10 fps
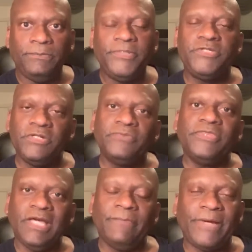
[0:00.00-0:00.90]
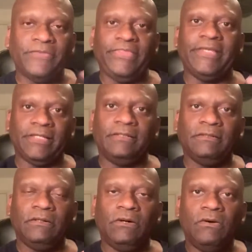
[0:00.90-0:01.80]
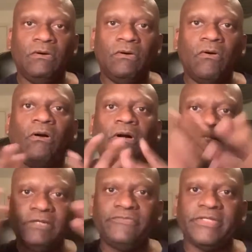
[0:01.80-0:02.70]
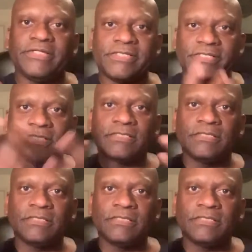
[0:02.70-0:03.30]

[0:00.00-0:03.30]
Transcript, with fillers: But you know, think about that. All of this,